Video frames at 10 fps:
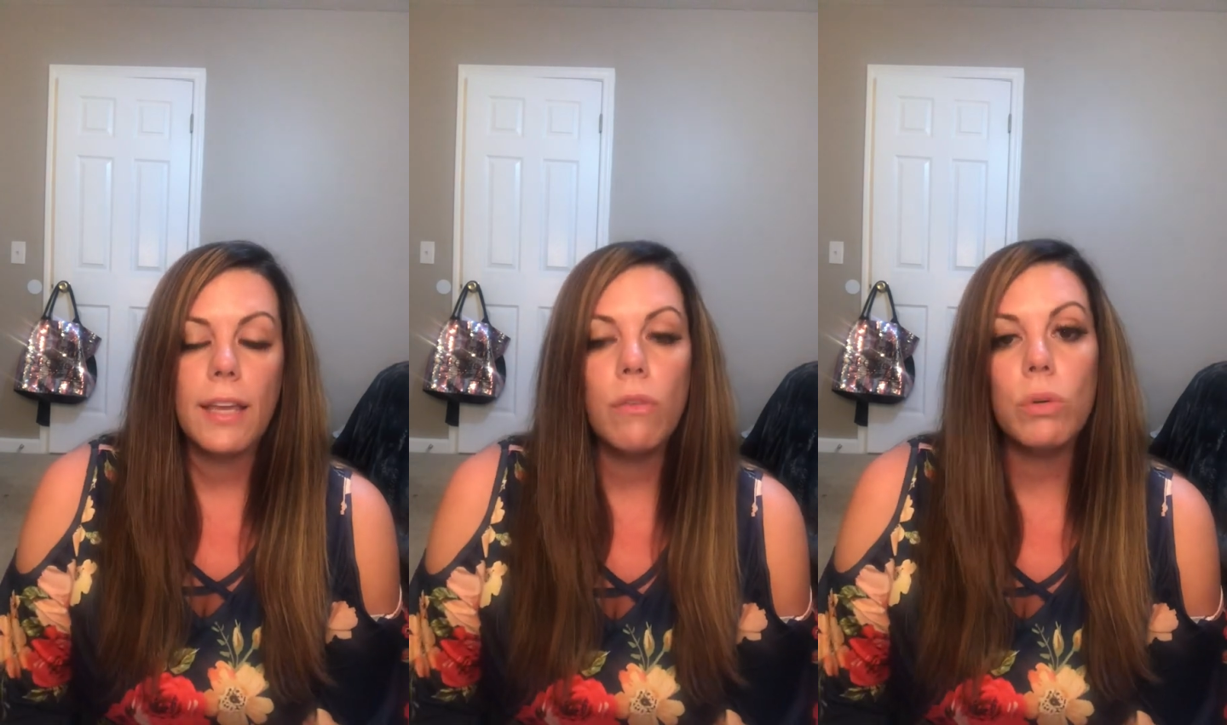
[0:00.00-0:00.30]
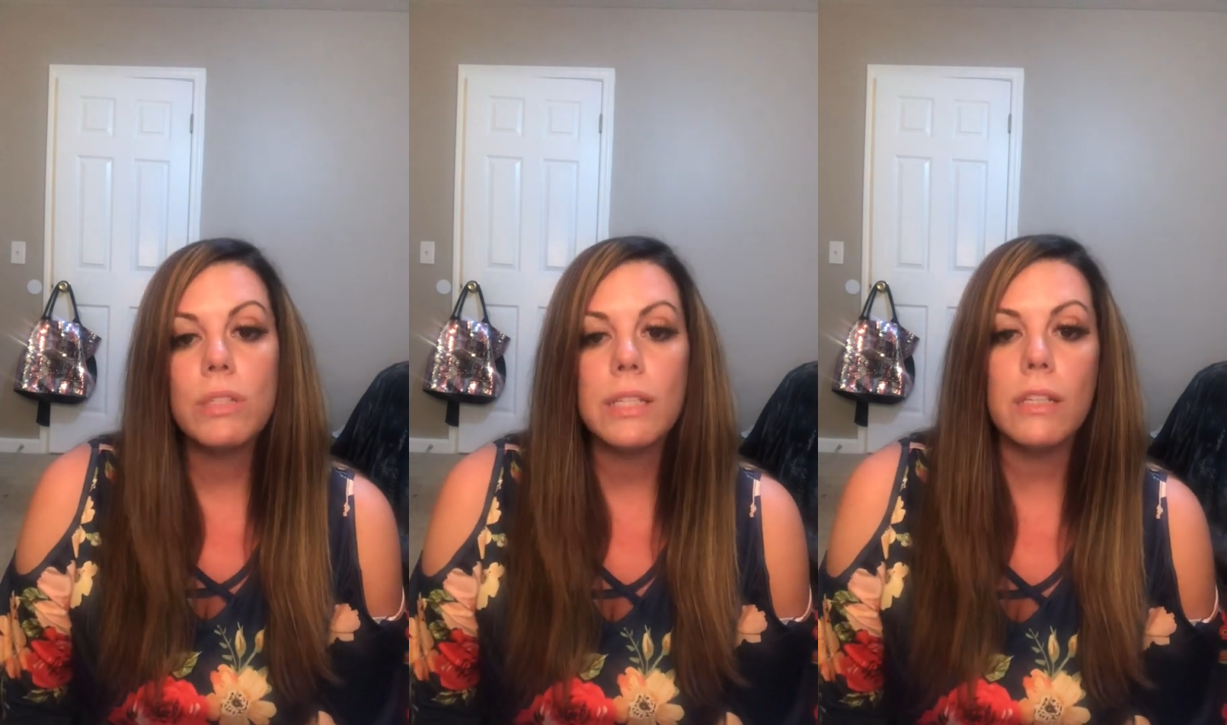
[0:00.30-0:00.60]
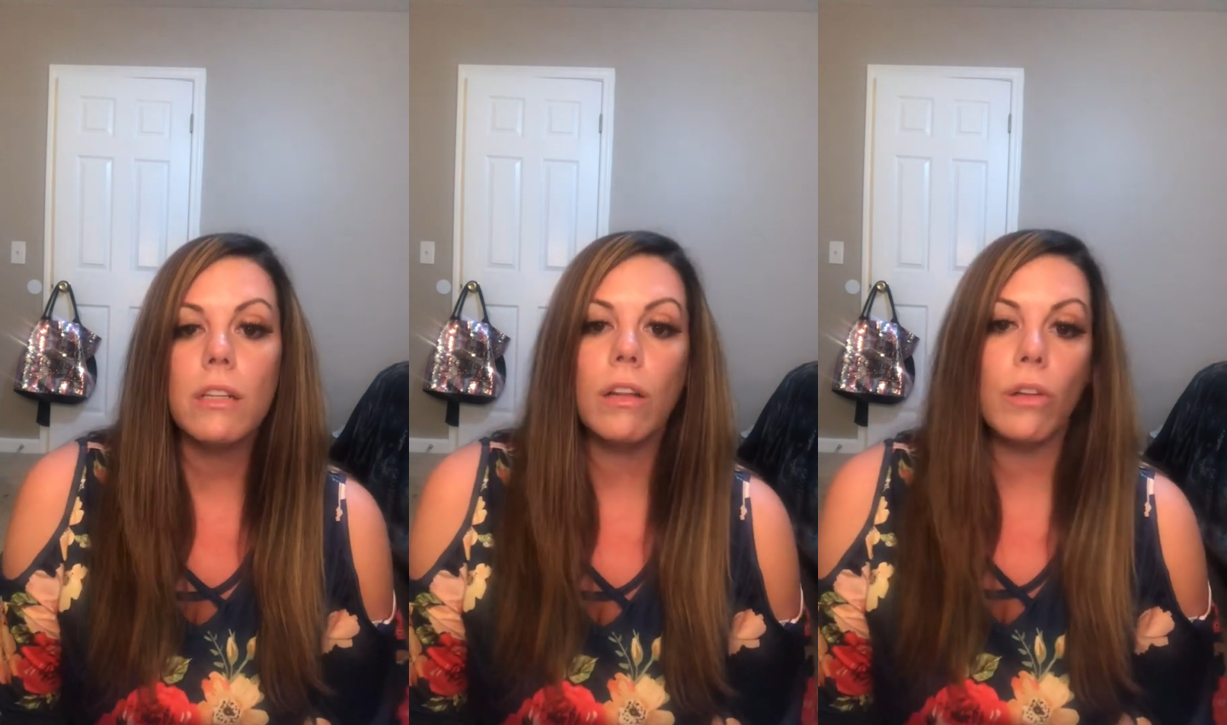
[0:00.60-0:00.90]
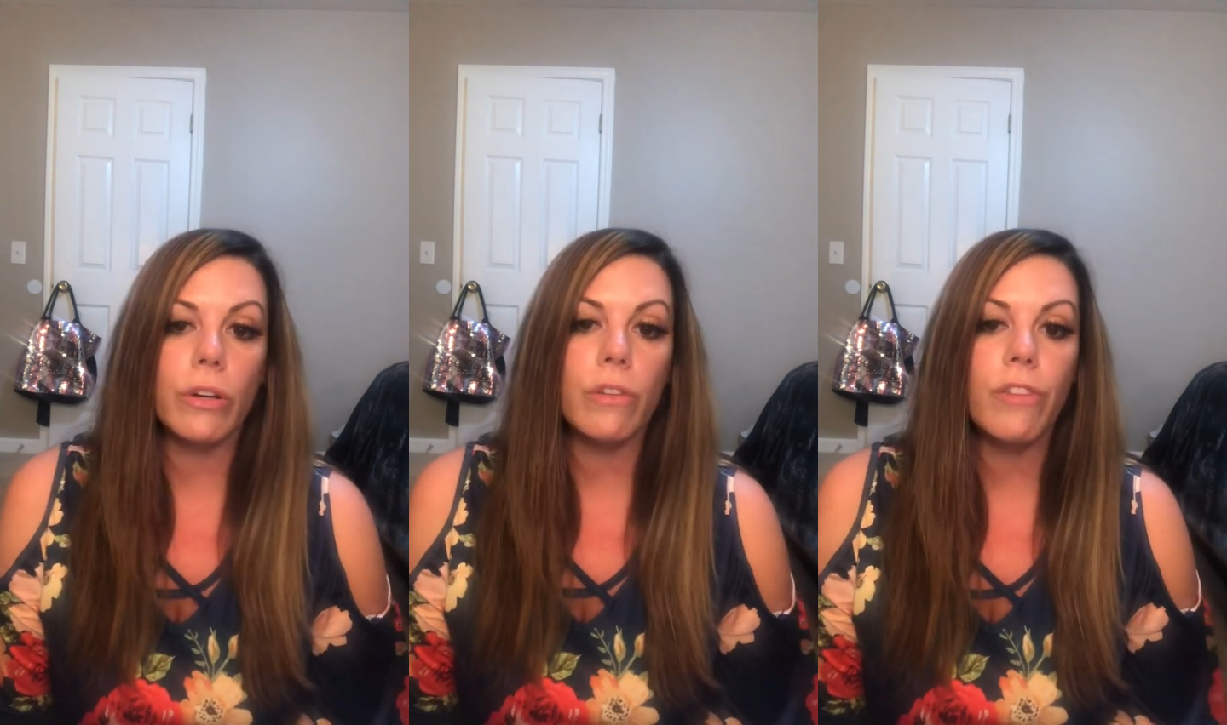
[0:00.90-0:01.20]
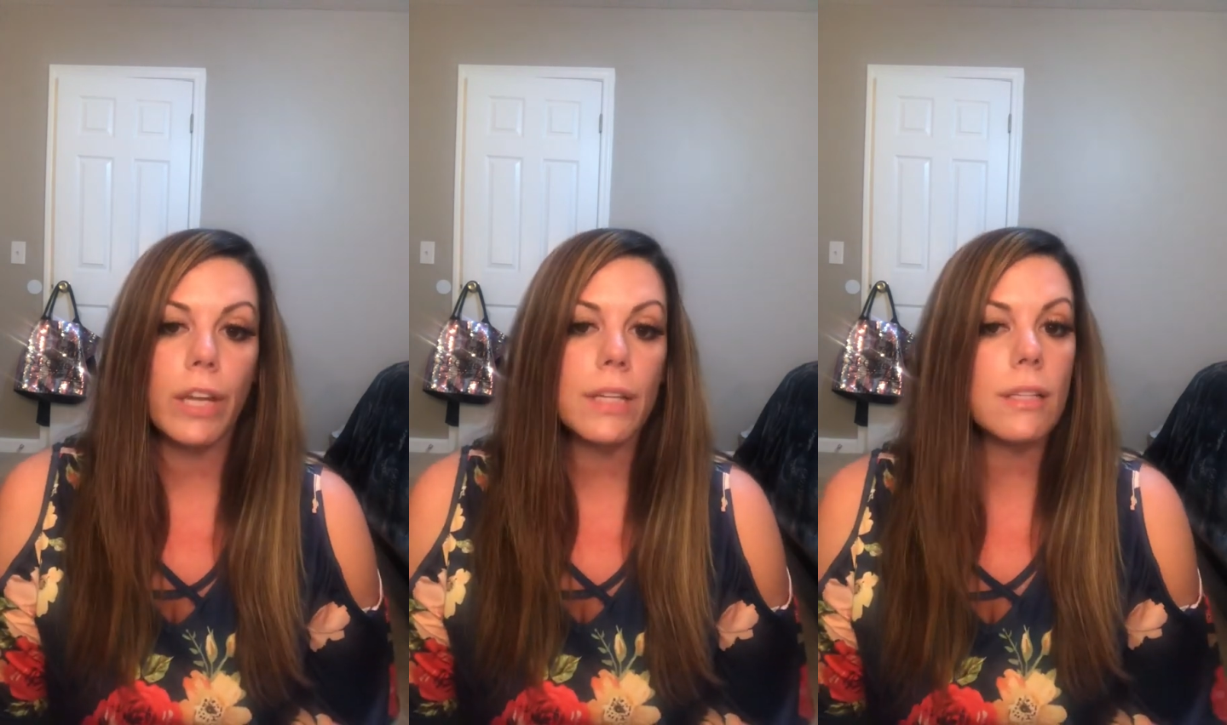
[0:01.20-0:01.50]
it will send an alert
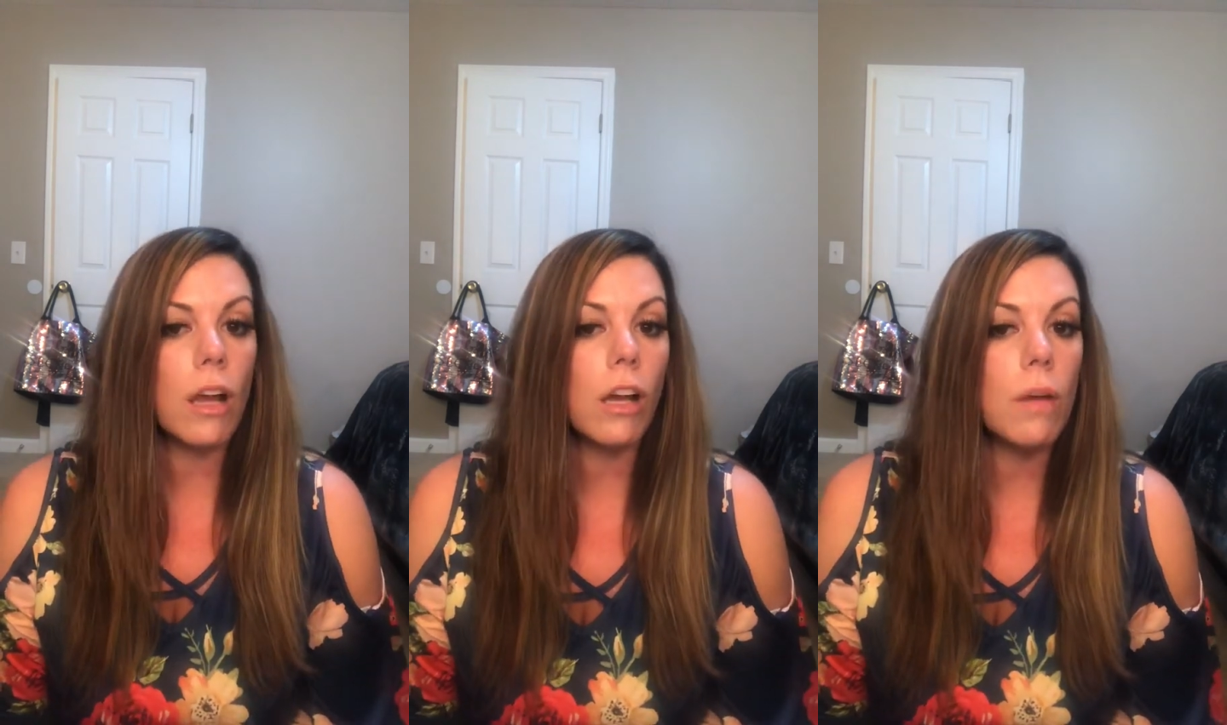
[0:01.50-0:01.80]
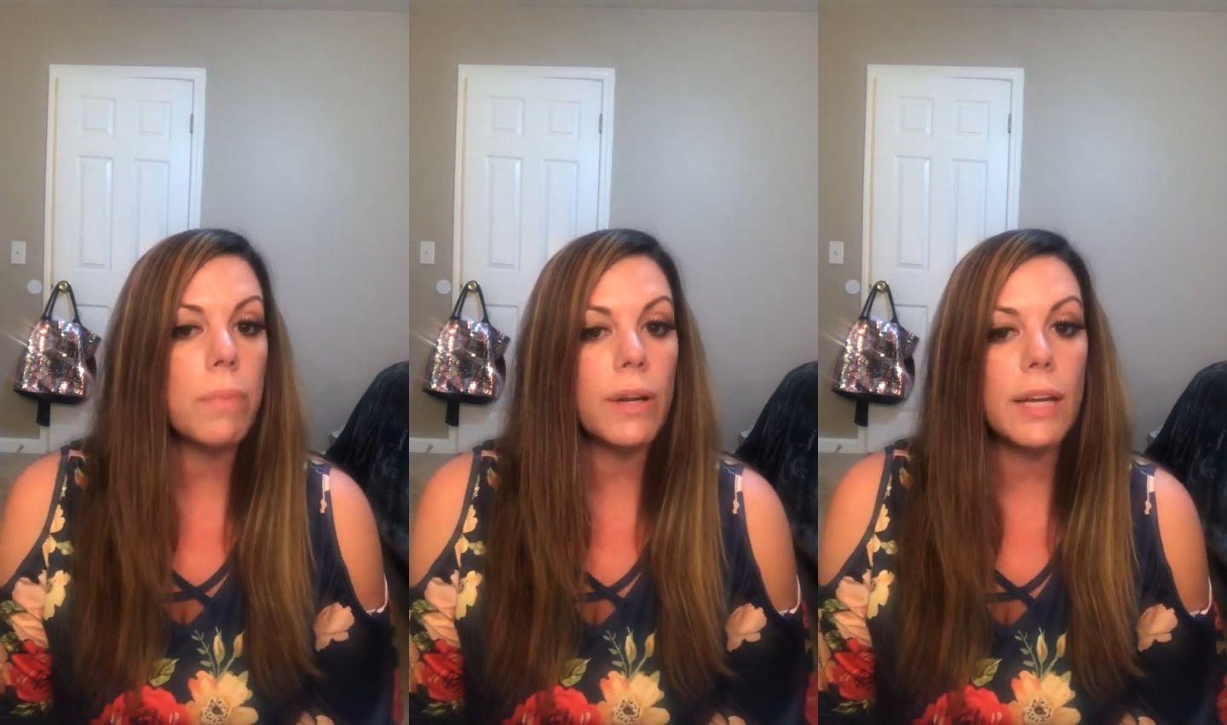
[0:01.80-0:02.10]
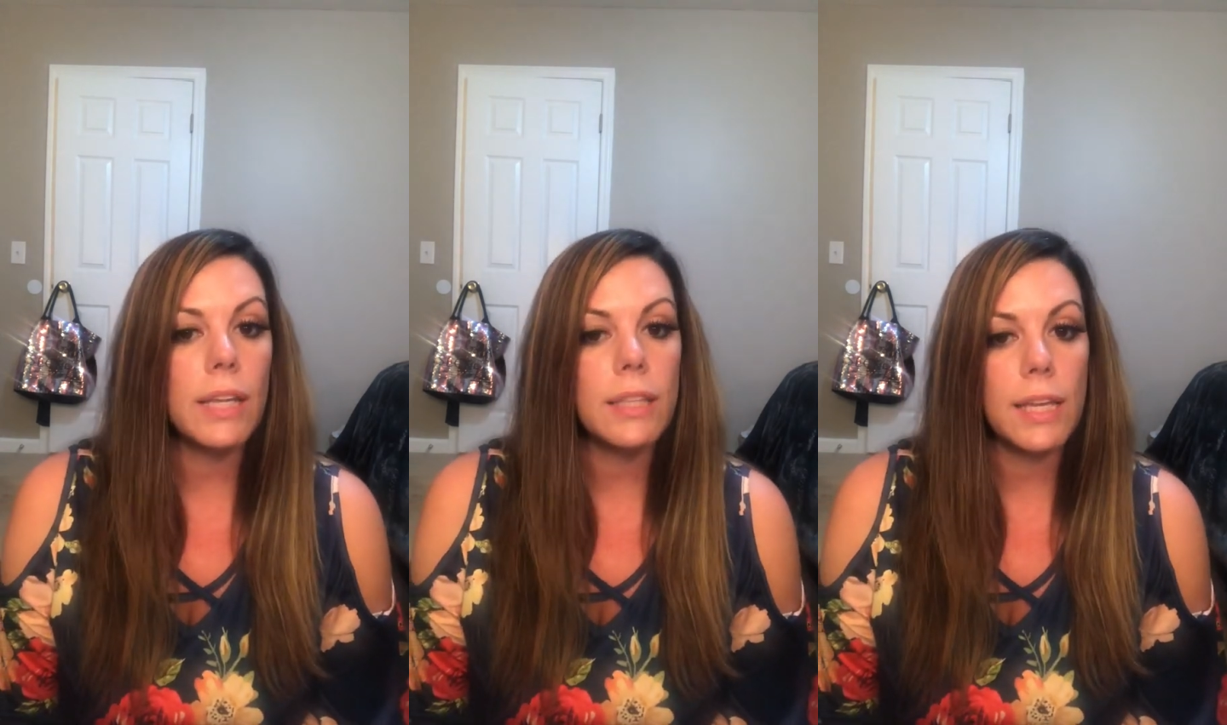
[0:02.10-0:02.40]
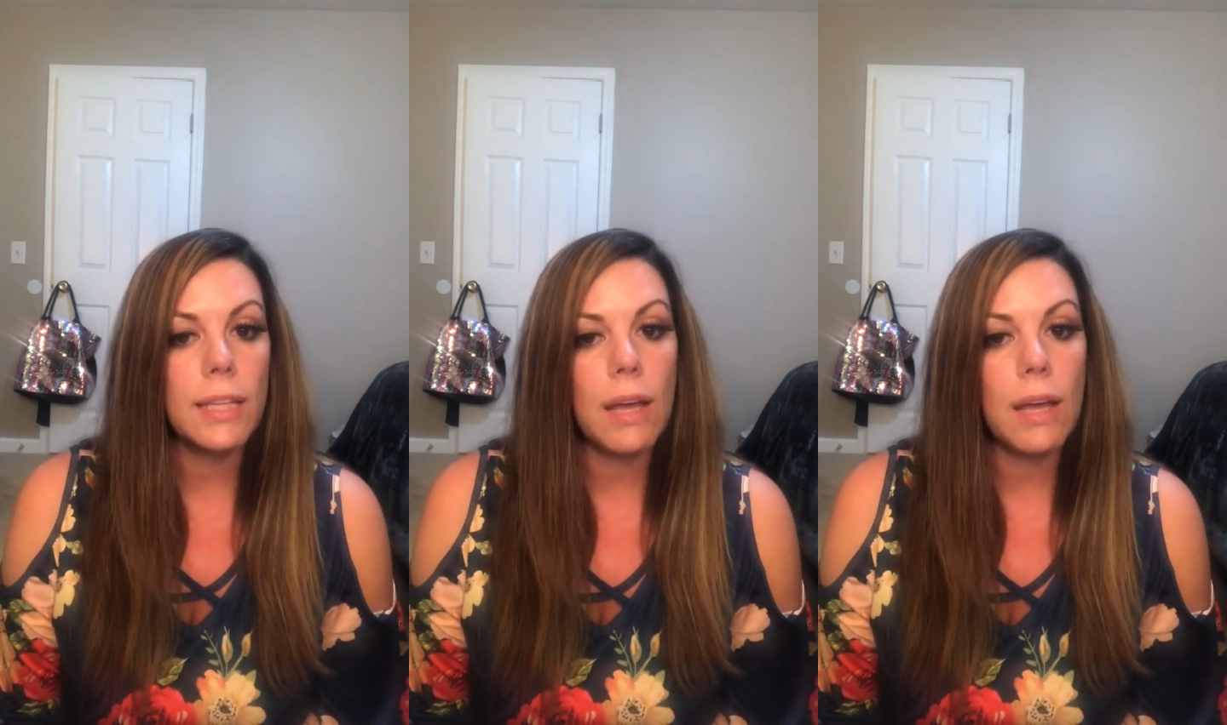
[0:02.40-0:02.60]
if it gets hung up on anything.